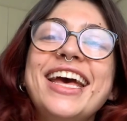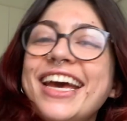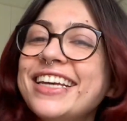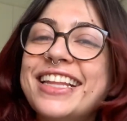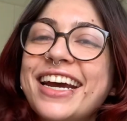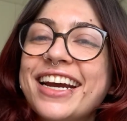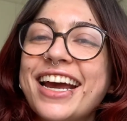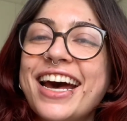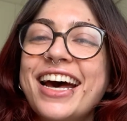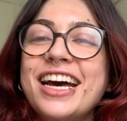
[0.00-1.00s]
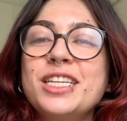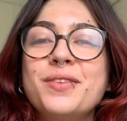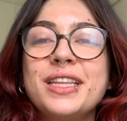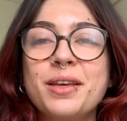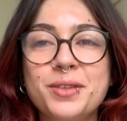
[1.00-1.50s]
Hey there guys,
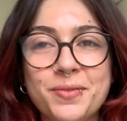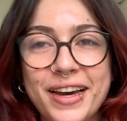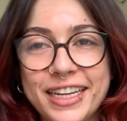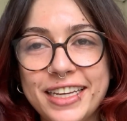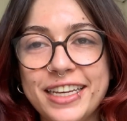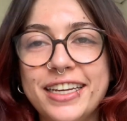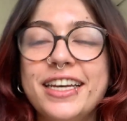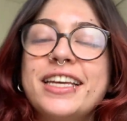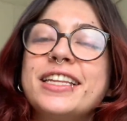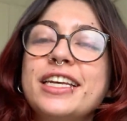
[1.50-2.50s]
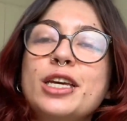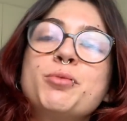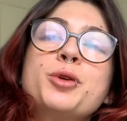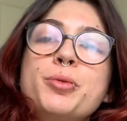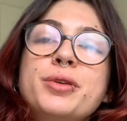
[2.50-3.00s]
my name is Maria and I am
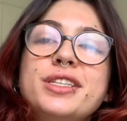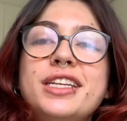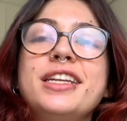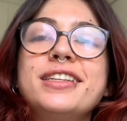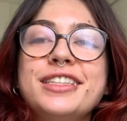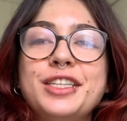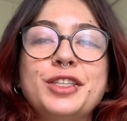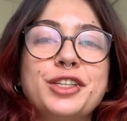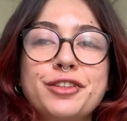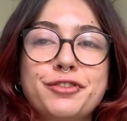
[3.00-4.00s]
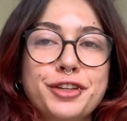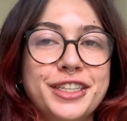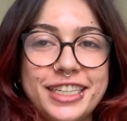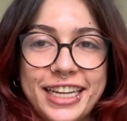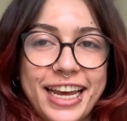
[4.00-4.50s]
your Brazilian teacher for
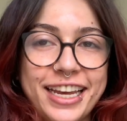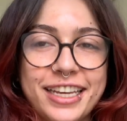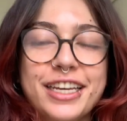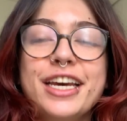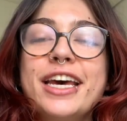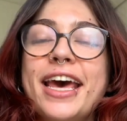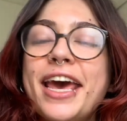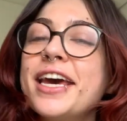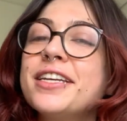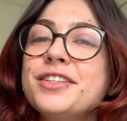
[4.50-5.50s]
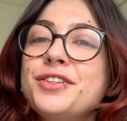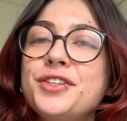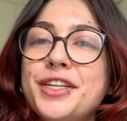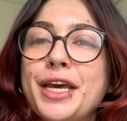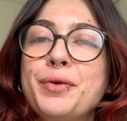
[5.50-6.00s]
the day. And
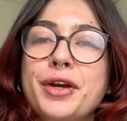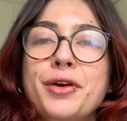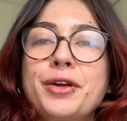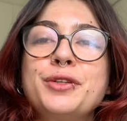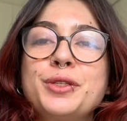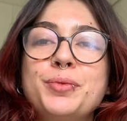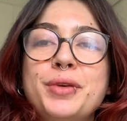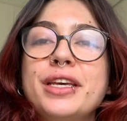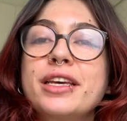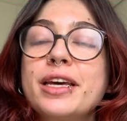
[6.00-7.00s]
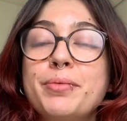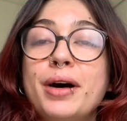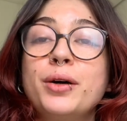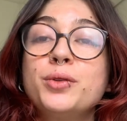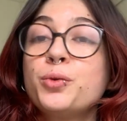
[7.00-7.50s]
today we are going to speak
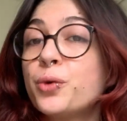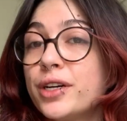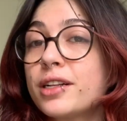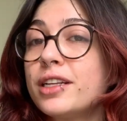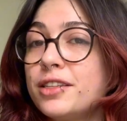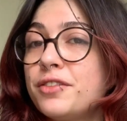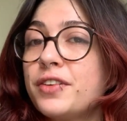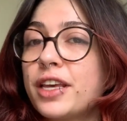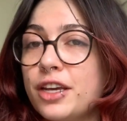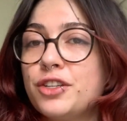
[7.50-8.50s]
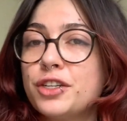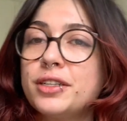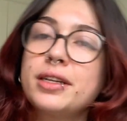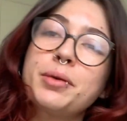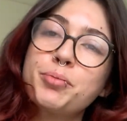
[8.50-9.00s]
about word
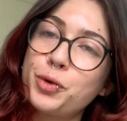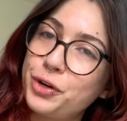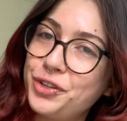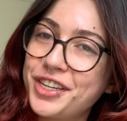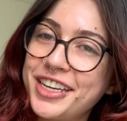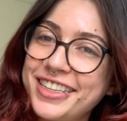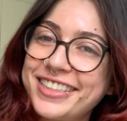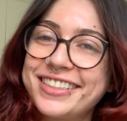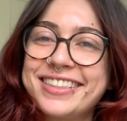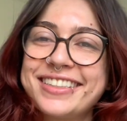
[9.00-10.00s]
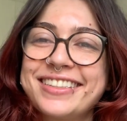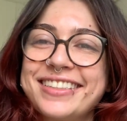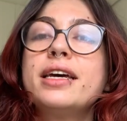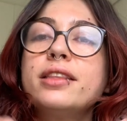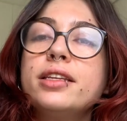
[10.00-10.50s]
classification in Portuguese.
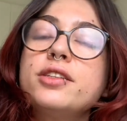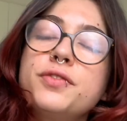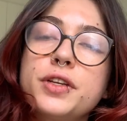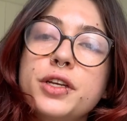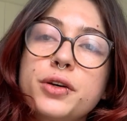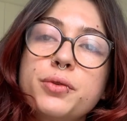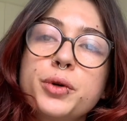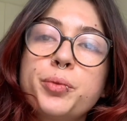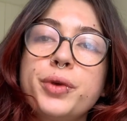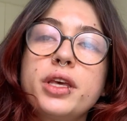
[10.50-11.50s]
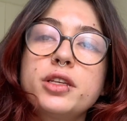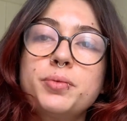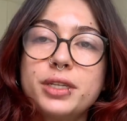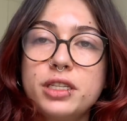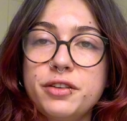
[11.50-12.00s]
This video will be
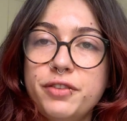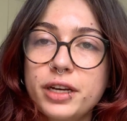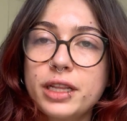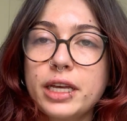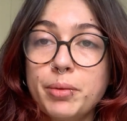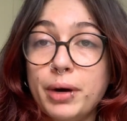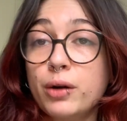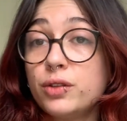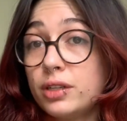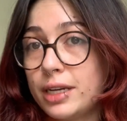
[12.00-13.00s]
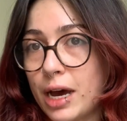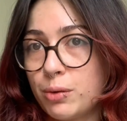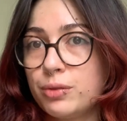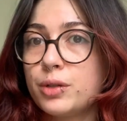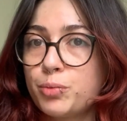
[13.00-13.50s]
specifically about
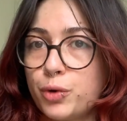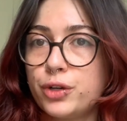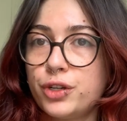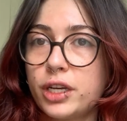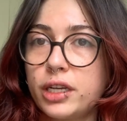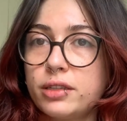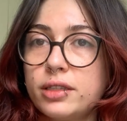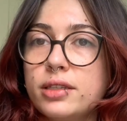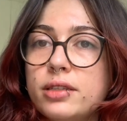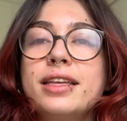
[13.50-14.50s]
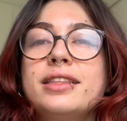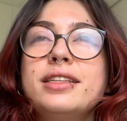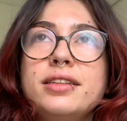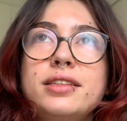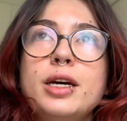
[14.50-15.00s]
nouns in Portuguese.
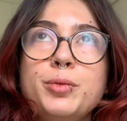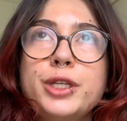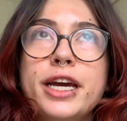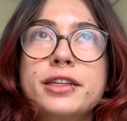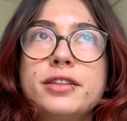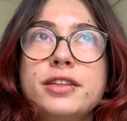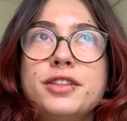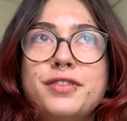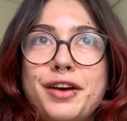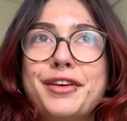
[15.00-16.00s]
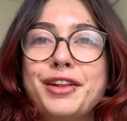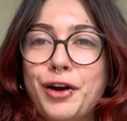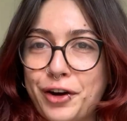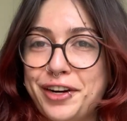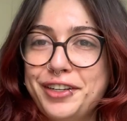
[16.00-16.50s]
This subject is very
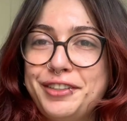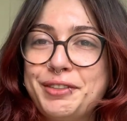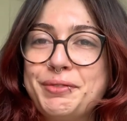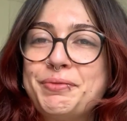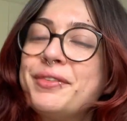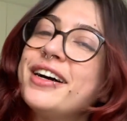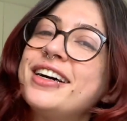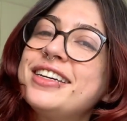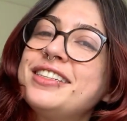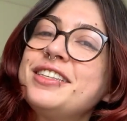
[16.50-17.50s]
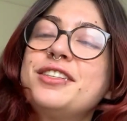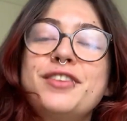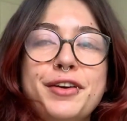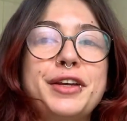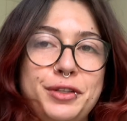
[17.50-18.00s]
large, but it's
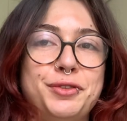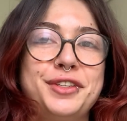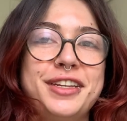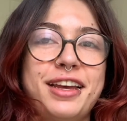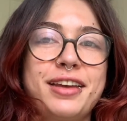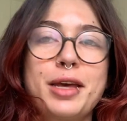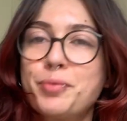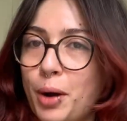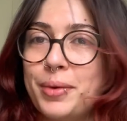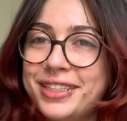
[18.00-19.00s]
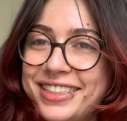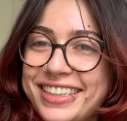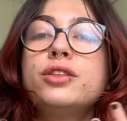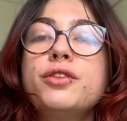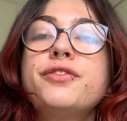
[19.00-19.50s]
very interesting, I promise.
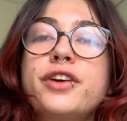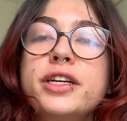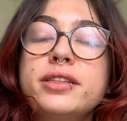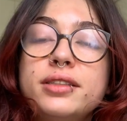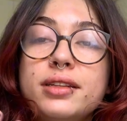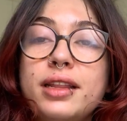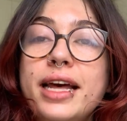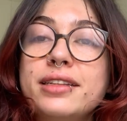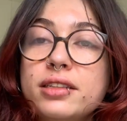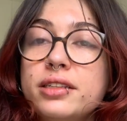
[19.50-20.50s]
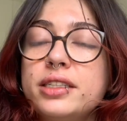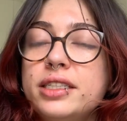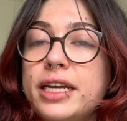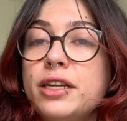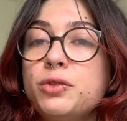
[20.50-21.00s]
So first, let's
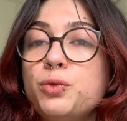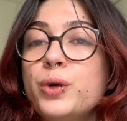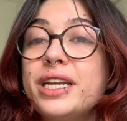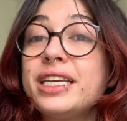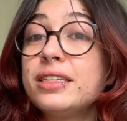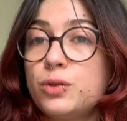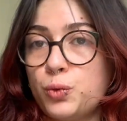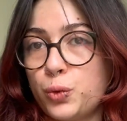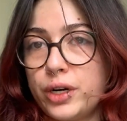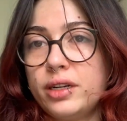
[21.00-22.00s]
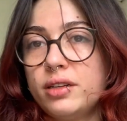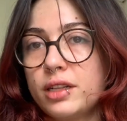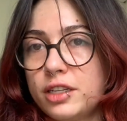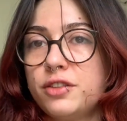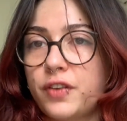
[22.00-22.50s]
understand what is word
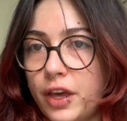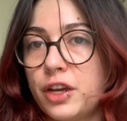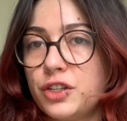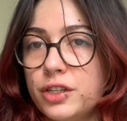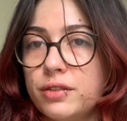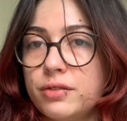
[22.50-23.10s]
classification.